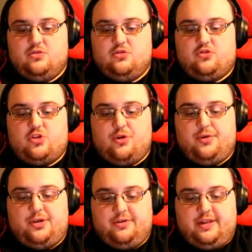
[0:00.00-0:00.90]
So
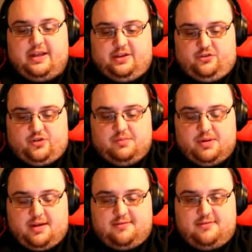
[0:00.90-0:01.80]
you're the history
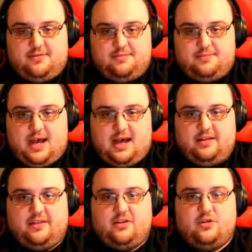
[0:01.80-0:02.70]
buff out
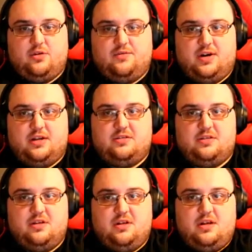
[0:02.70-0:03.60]
of the two of us.
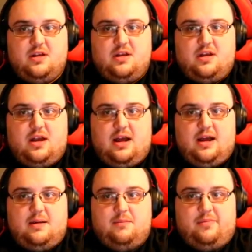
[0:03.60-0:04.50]

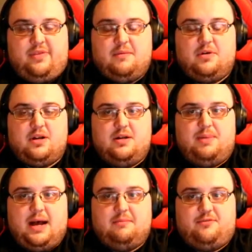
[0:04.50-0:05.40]
They were gonna
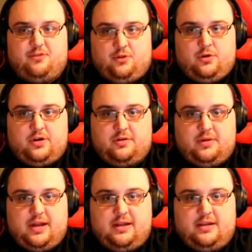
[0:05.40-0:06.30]
bomb Florida,
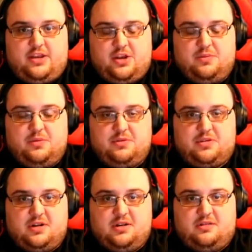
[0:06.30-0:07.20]
right? Cuba was
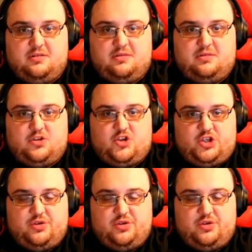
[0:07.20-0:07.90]
gonna shoot.